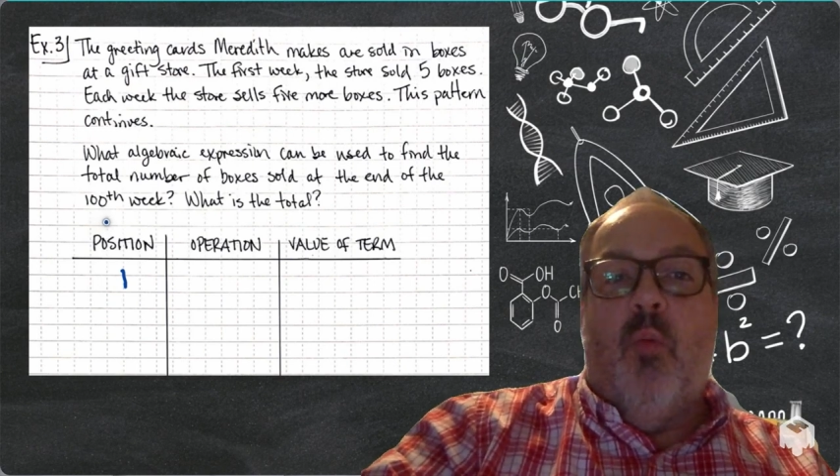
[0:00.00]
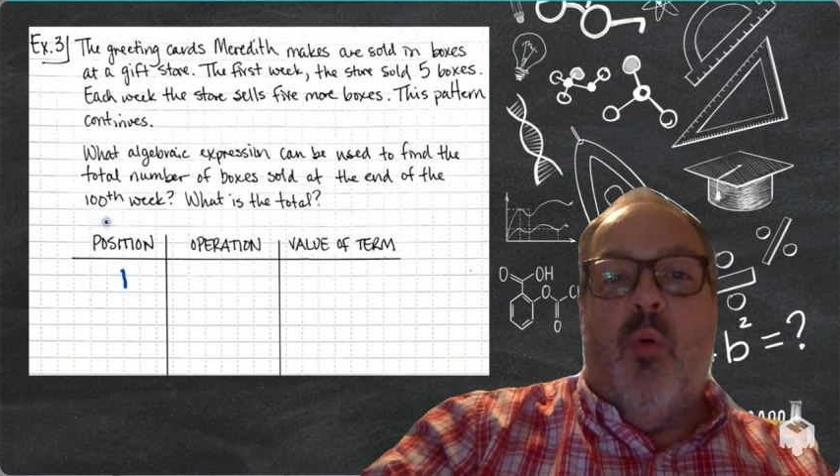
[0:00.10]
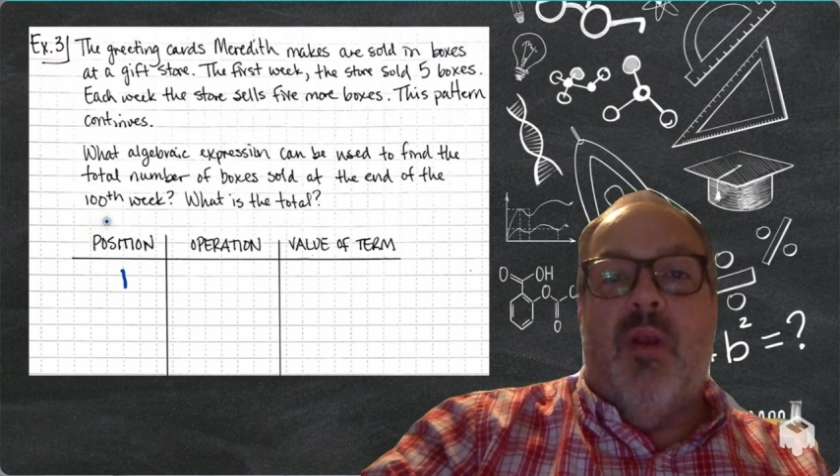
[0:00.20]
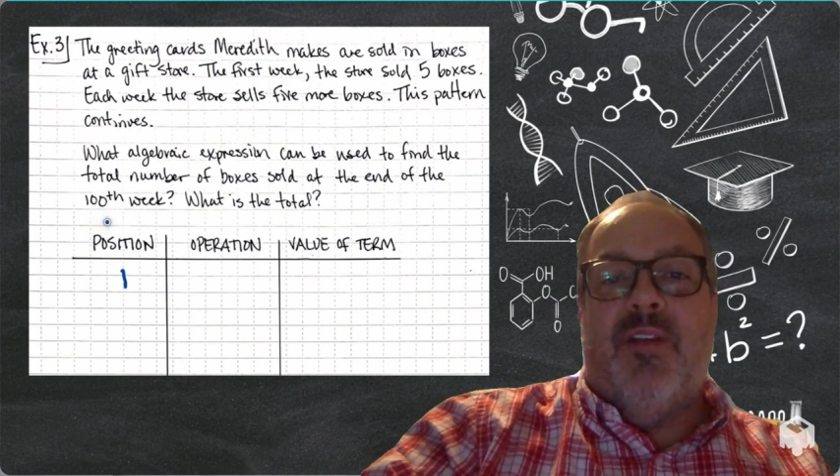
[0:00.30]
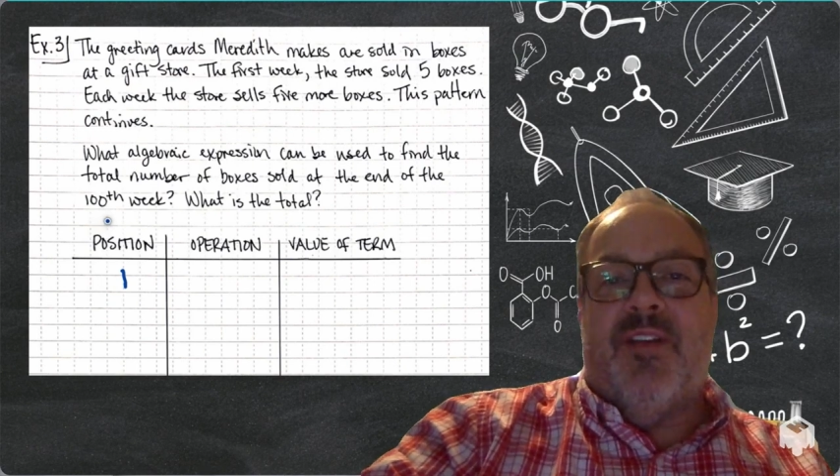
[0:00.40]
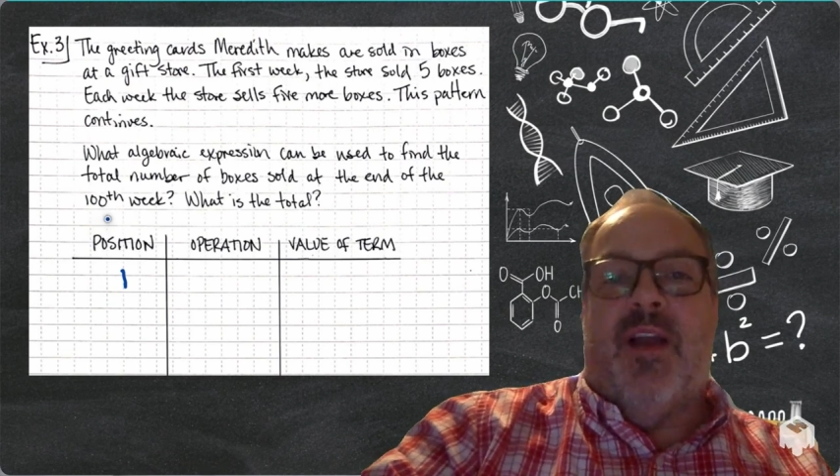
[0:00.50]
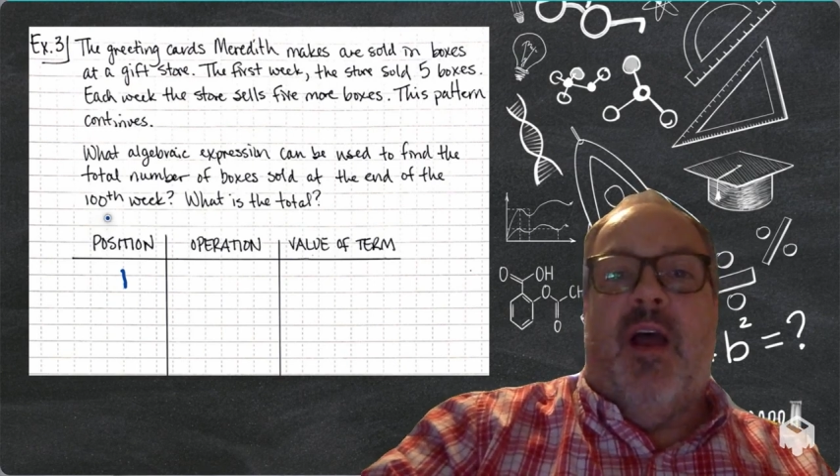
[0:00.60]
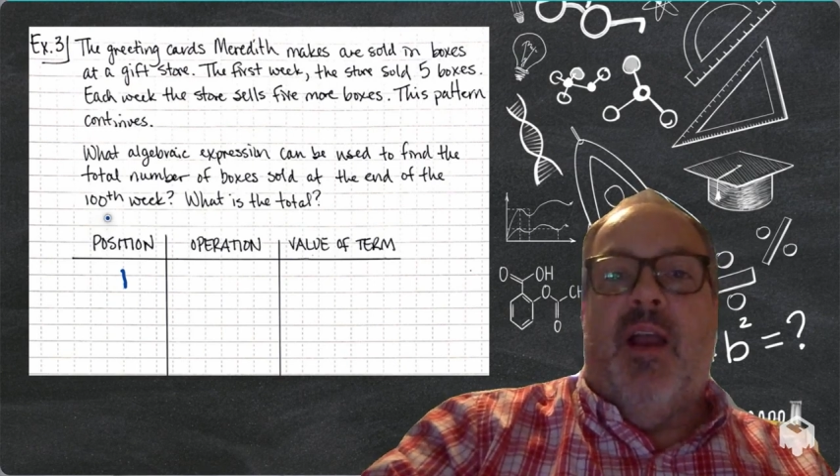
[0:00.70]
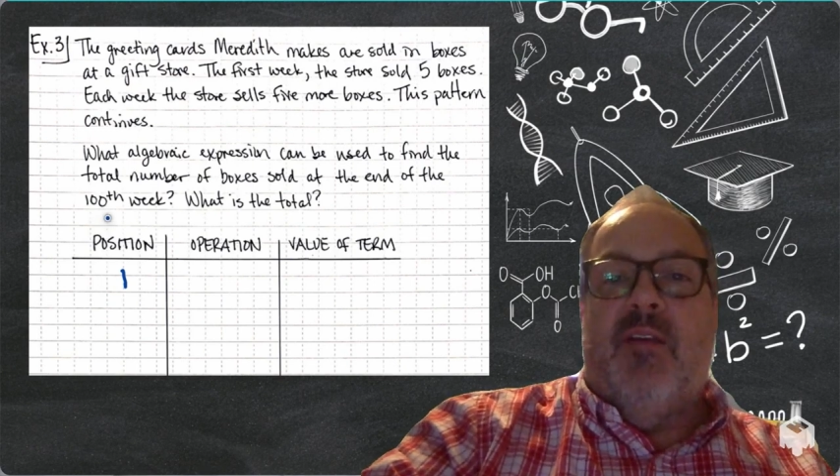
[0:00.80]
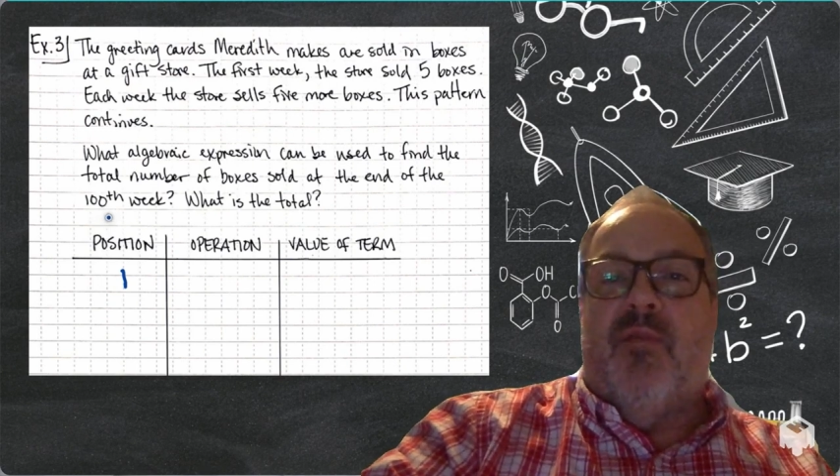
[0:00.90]
what's
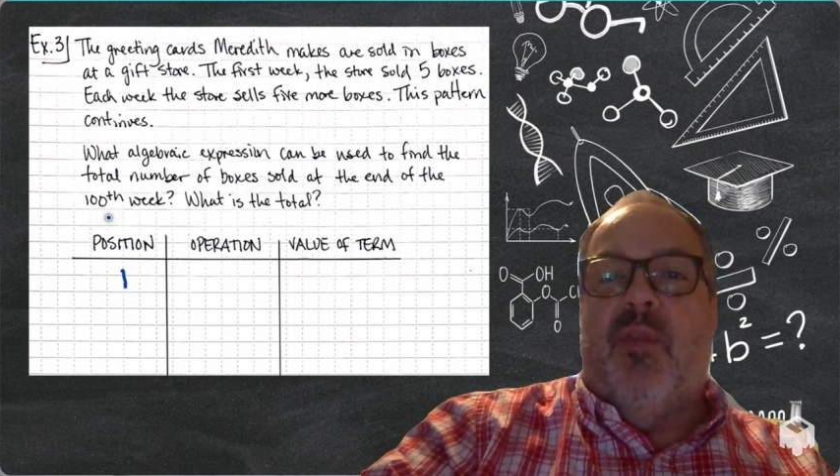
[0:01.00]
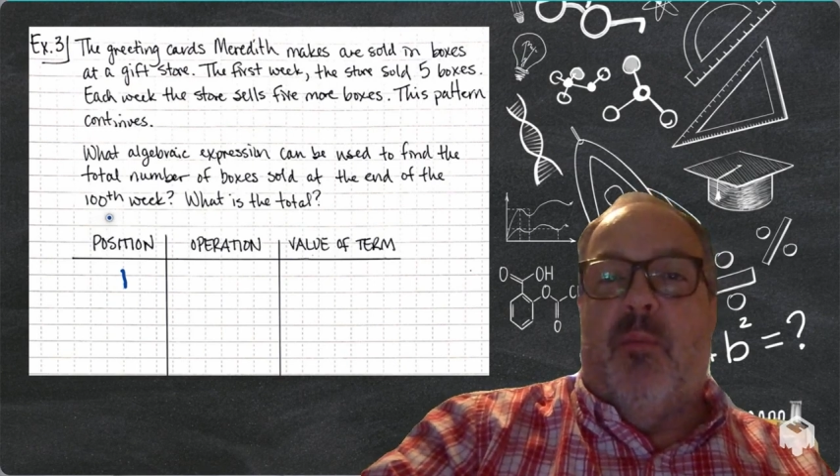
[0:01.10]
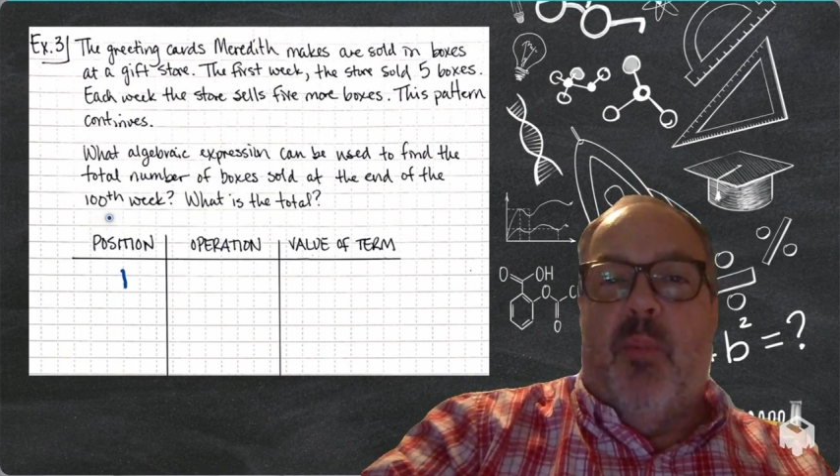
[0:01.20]
kind of the